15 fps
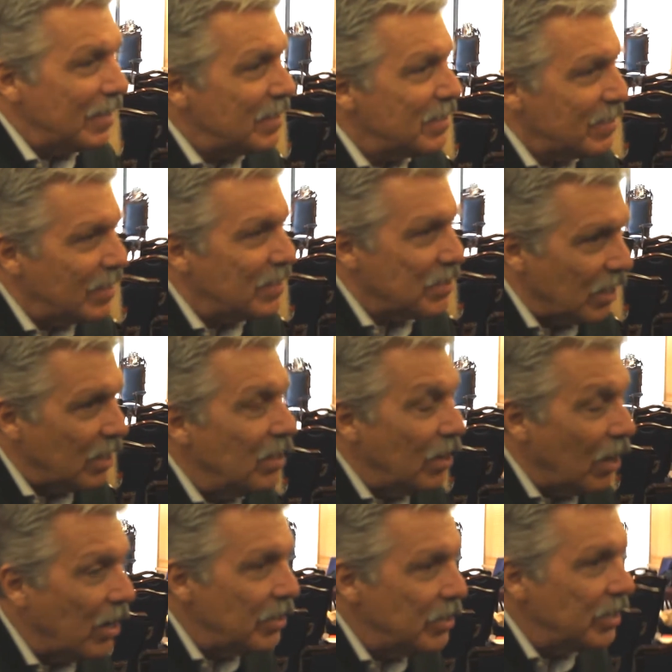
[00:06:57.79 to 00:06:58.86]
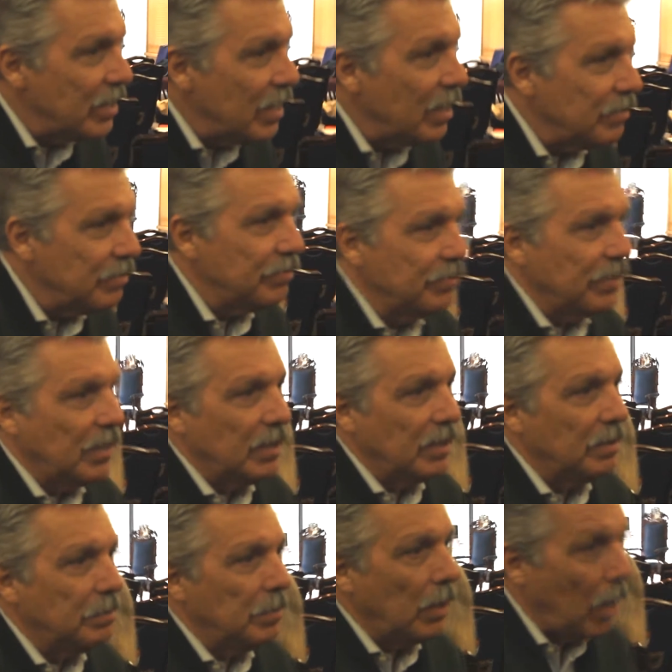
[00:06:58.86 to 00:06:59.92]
it's, it's a large enough uh,